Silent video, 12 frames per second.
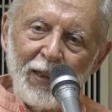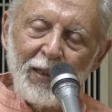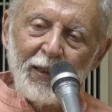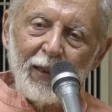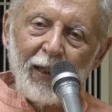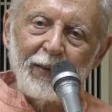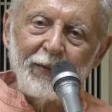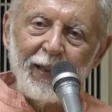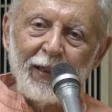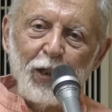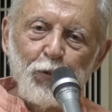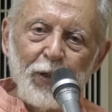and
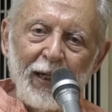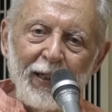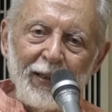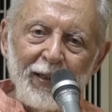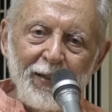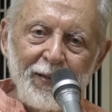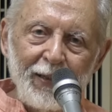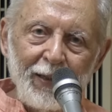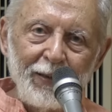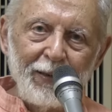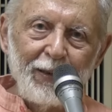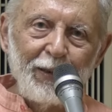that is why it is
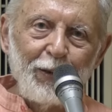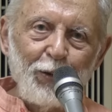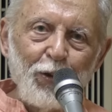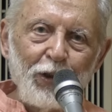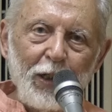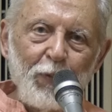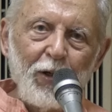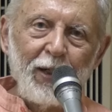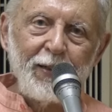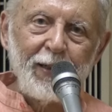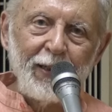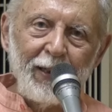looked upon
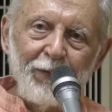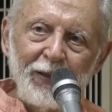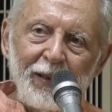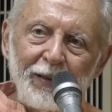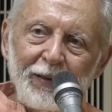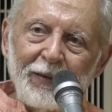as an evil.